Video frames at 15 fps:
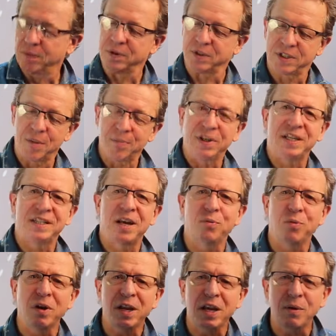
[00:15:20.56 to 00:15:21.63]
somebody
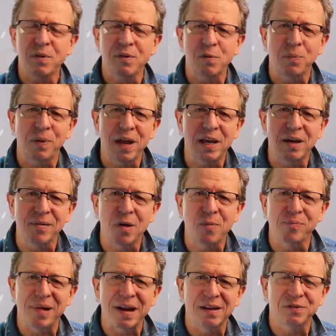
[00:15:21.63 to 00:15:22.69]
said, why don't you ever play your
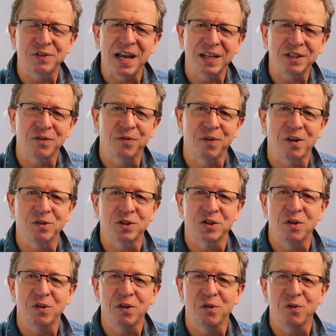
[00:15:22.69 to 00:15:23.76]
own brand of saxophones
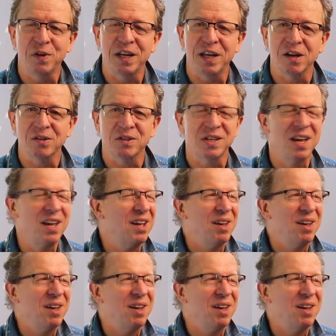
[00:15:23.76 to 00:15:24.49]
on your videos?